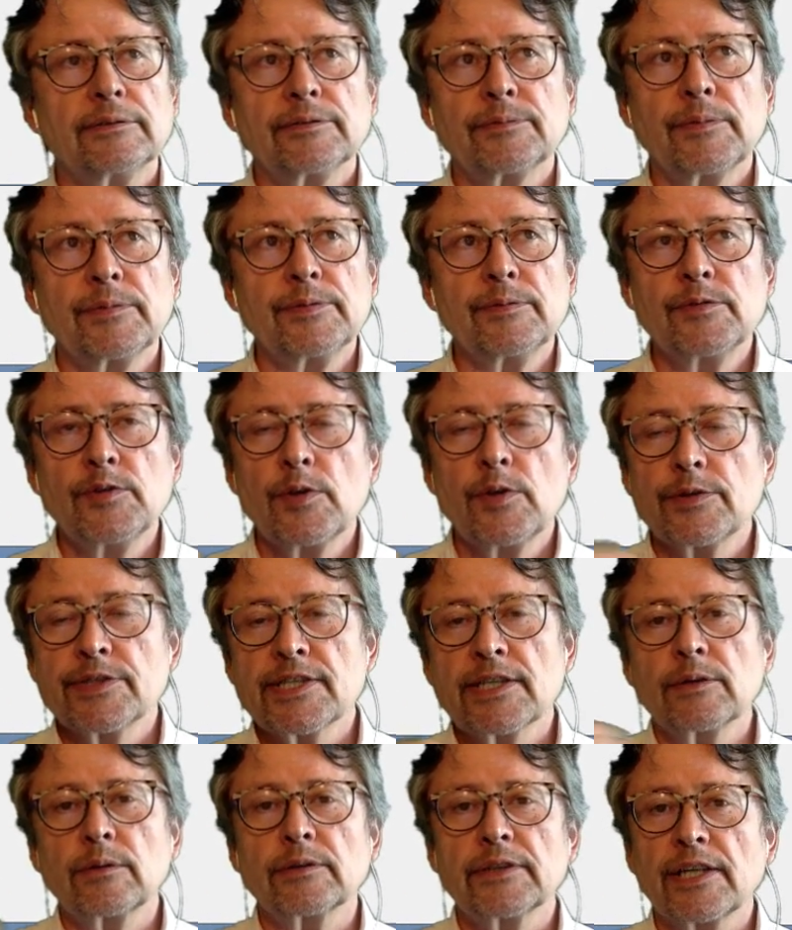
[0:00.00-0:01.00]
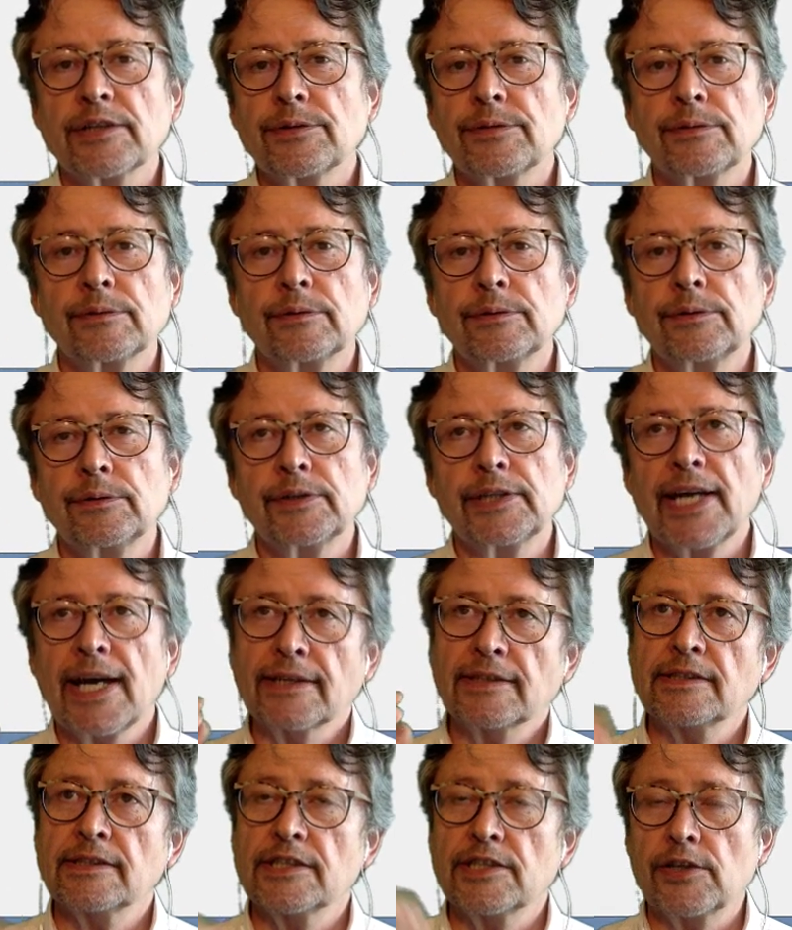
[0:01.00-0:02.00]
the signal that you
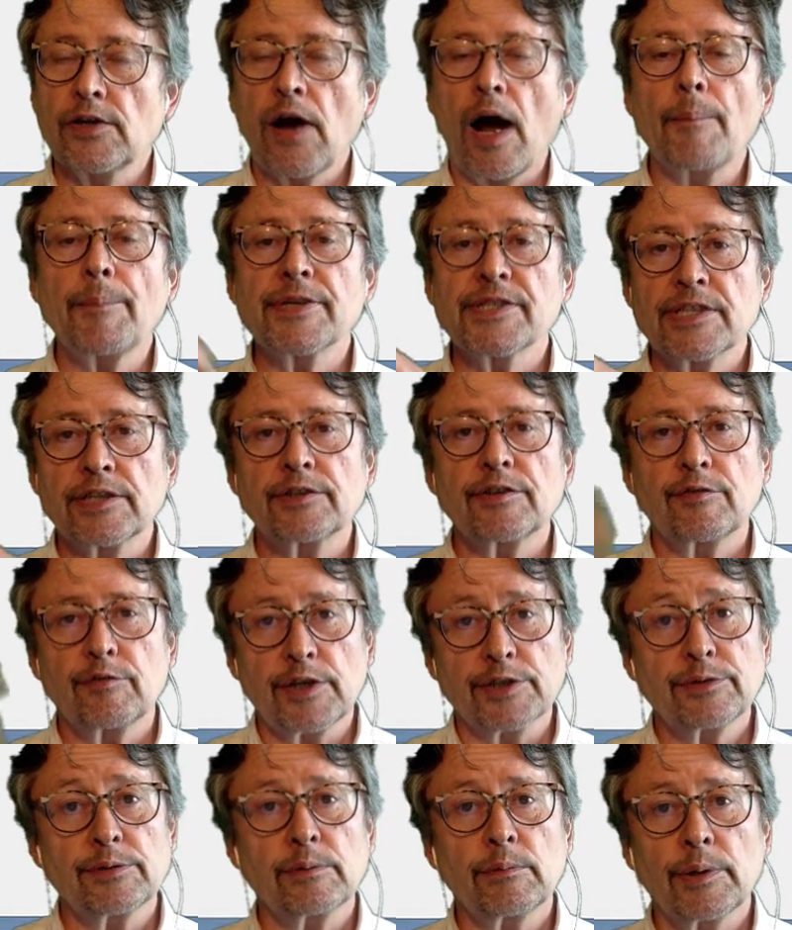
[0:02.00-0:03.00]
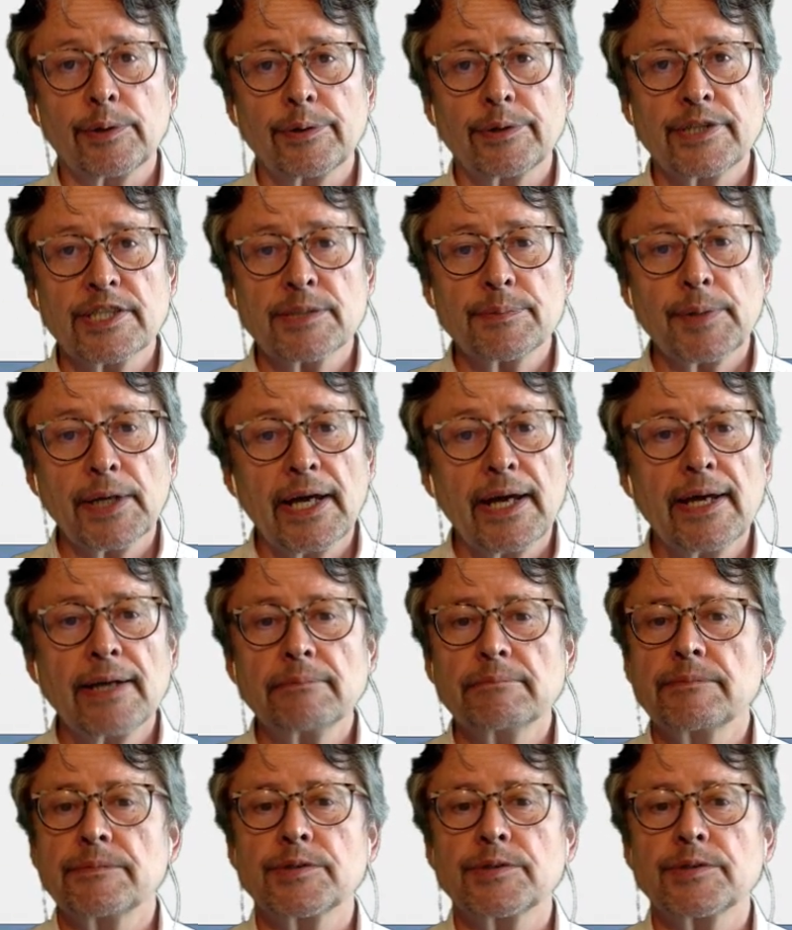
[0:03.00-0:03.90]
get is the opposite of what you want to display.